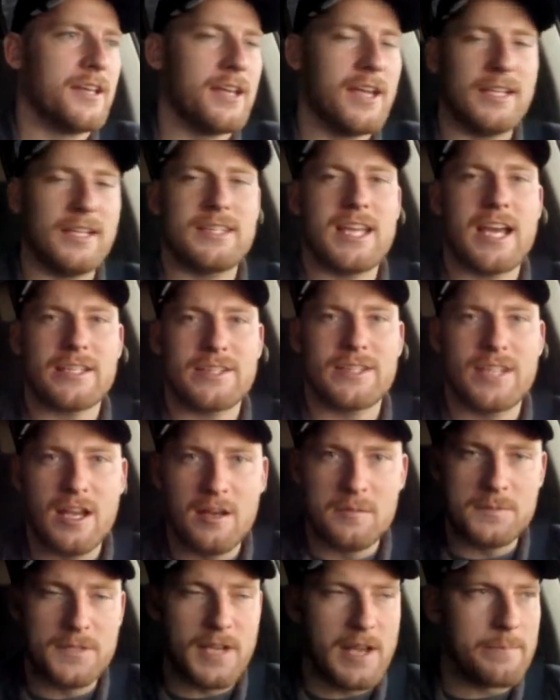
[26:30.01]
Hit that
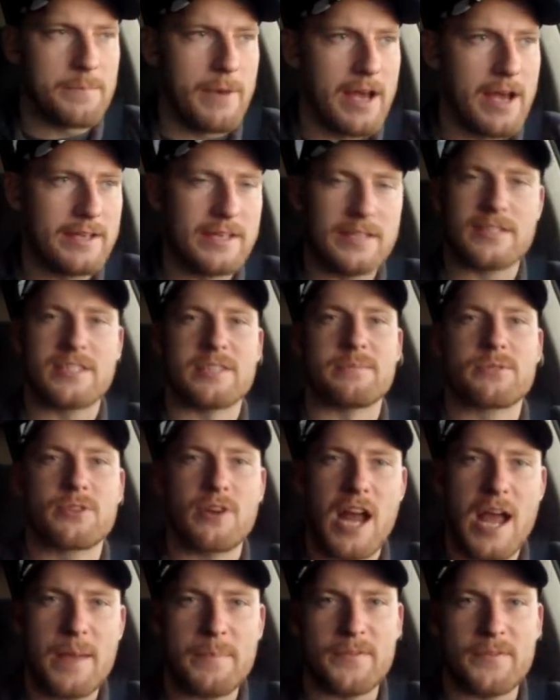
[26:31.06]
thumbs up button and
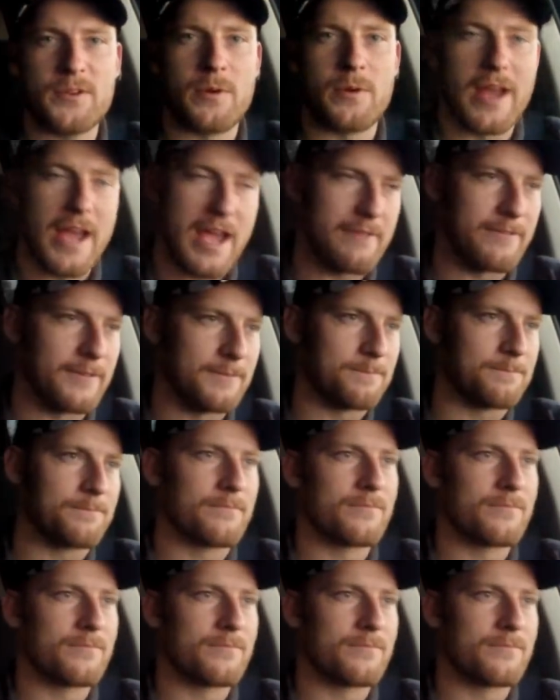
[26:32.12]
subscribe if you haven't.